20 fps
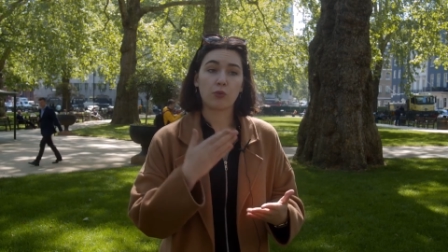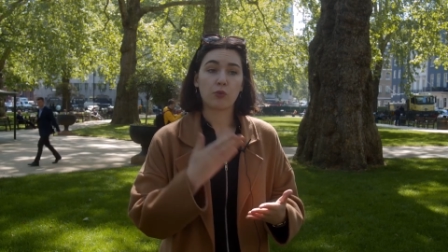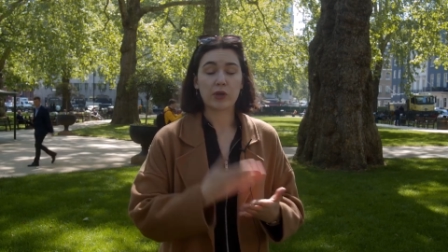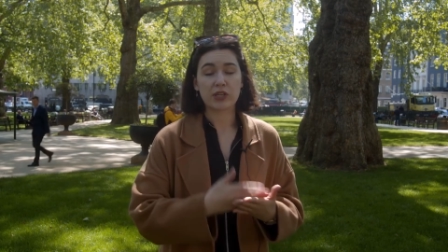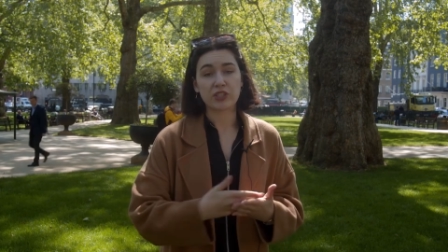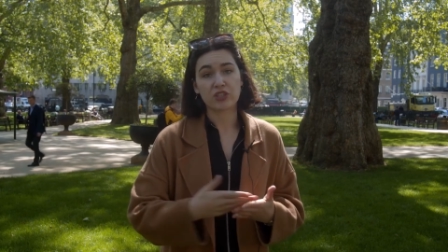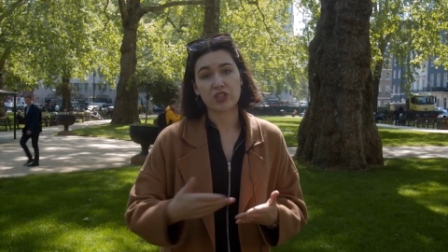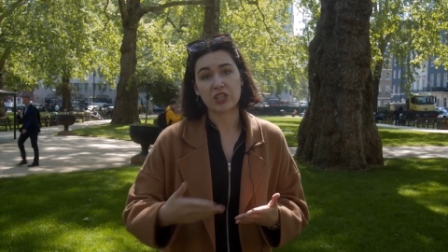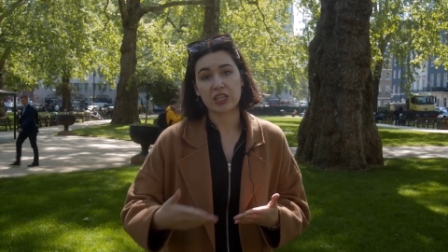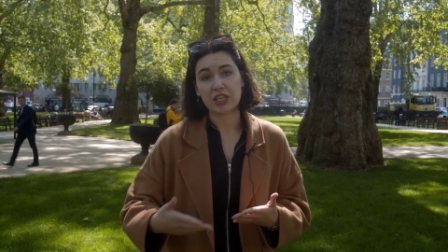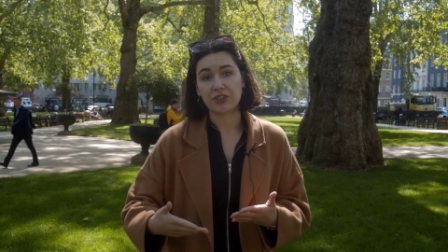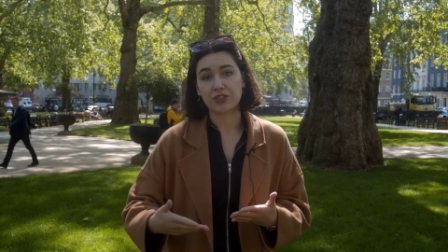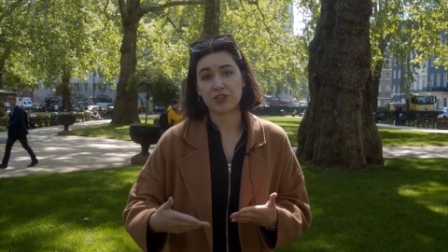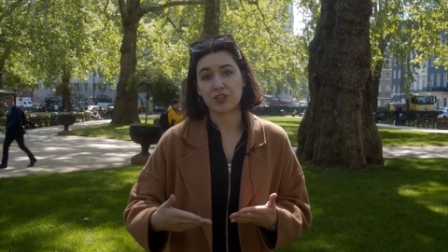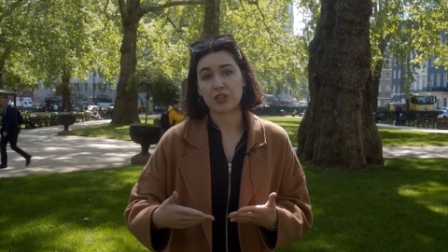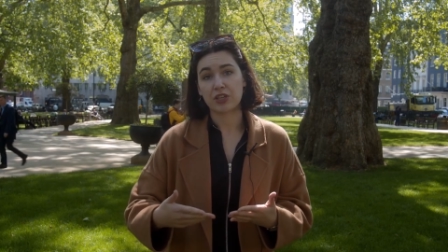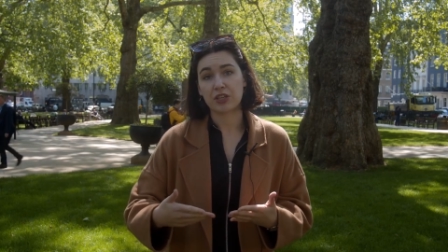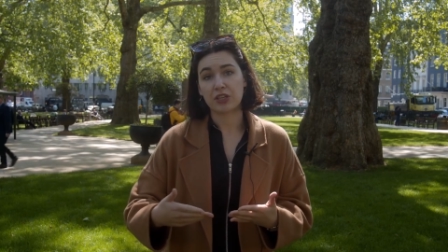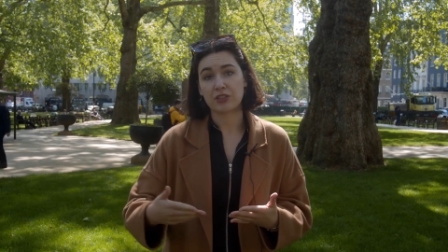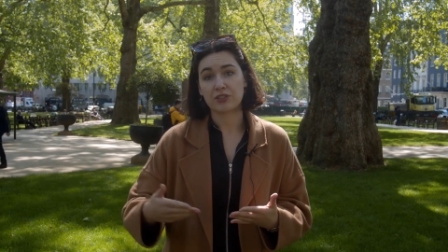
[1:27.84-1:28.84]
which
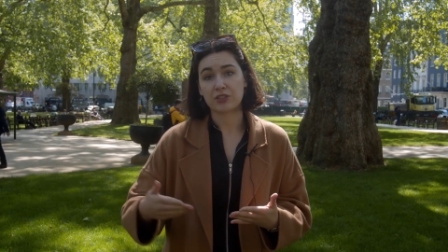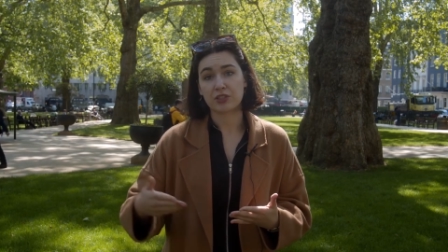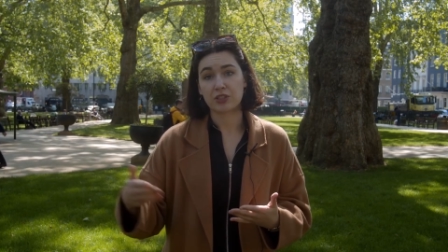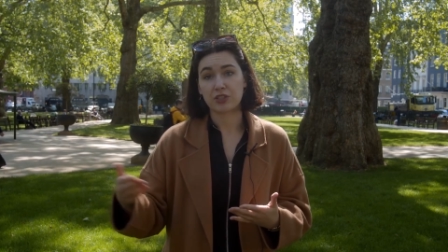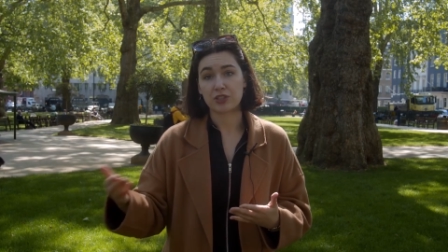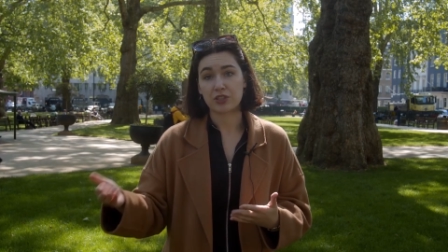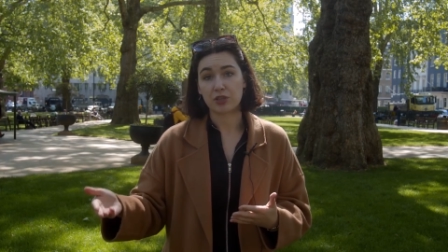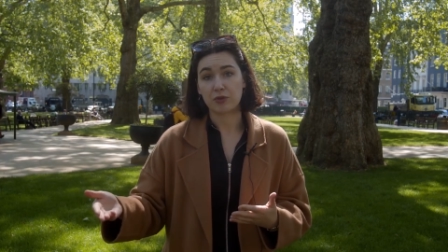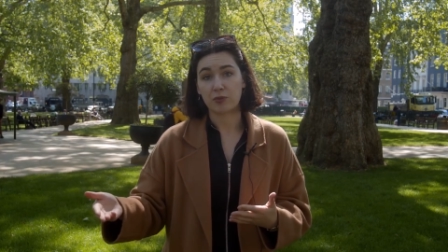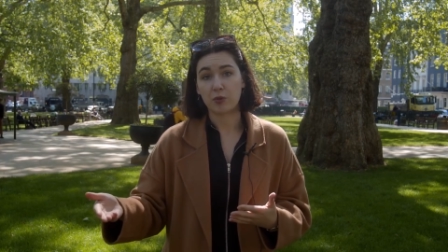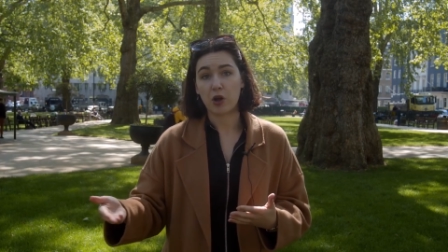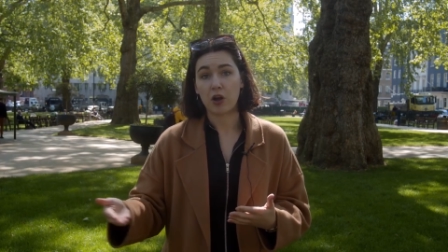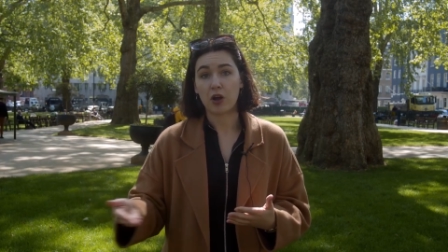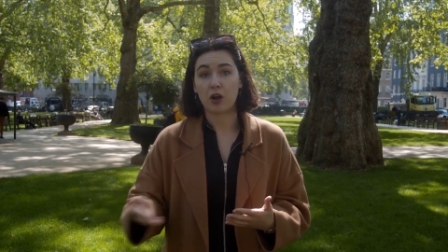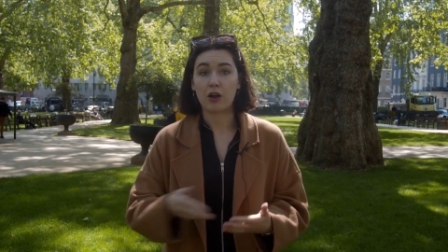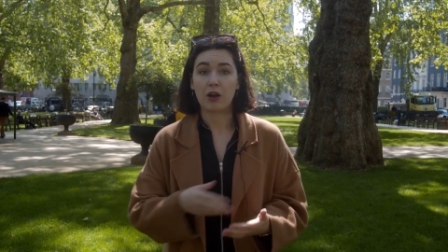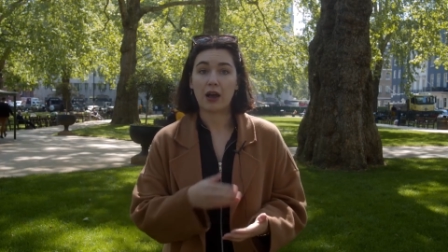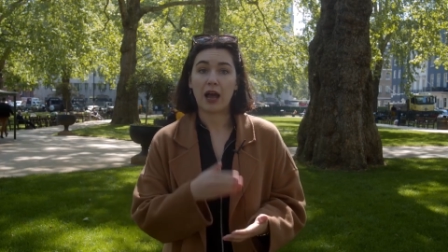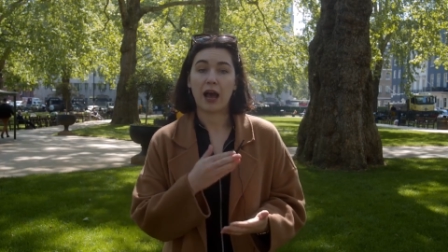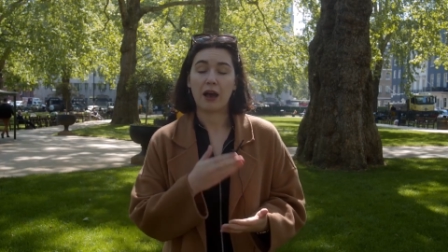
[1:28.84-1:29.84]
teachers can do
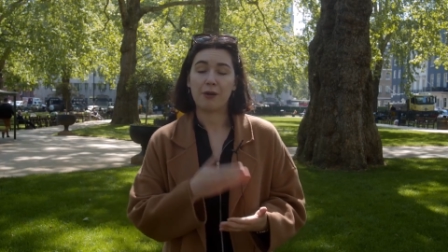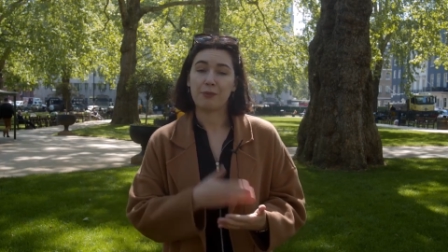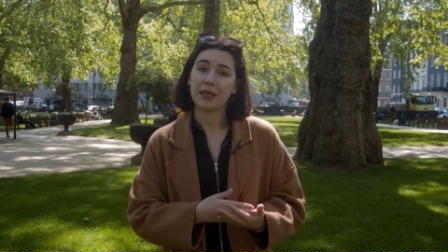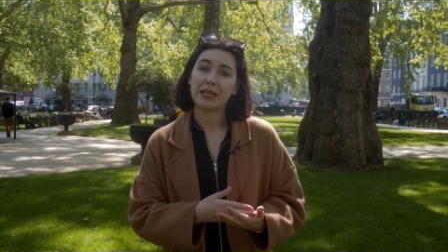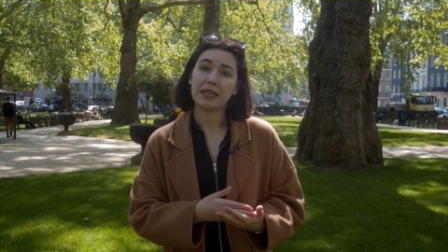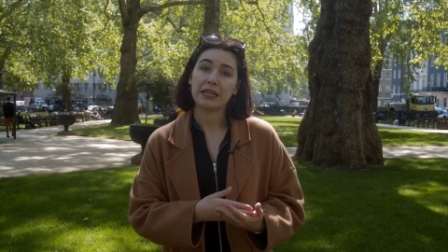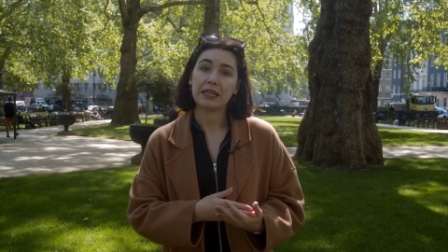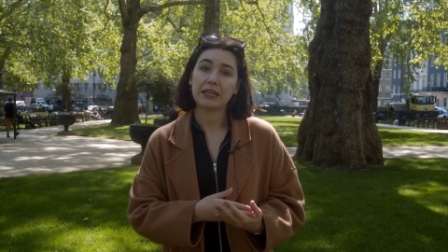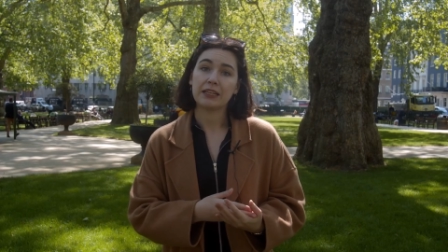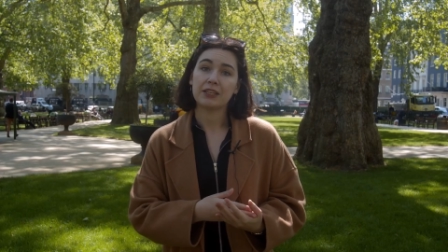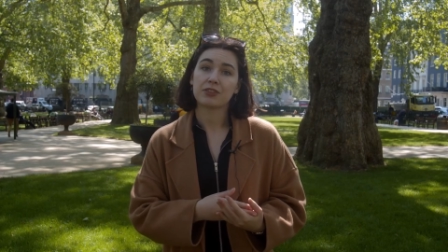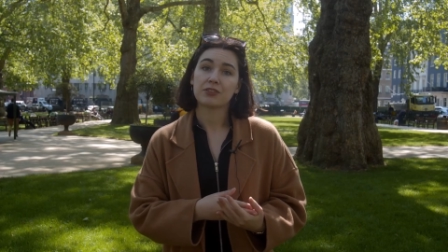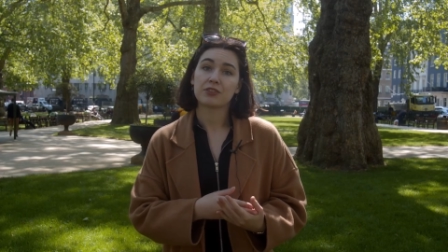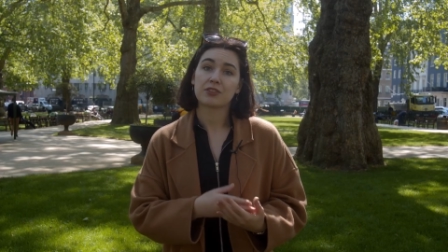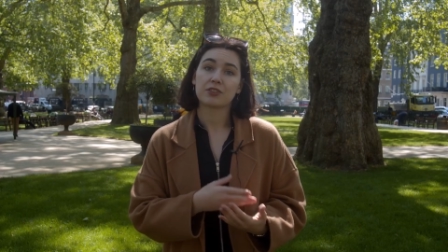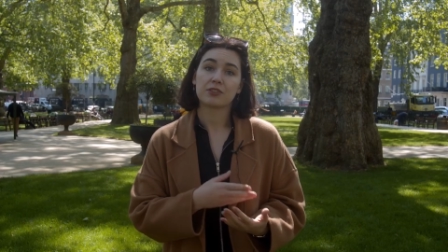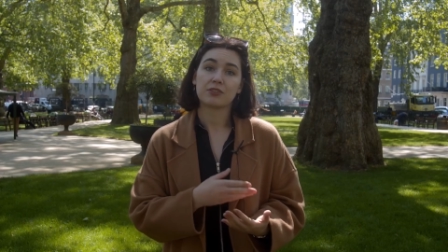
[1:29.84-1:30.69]
what, how many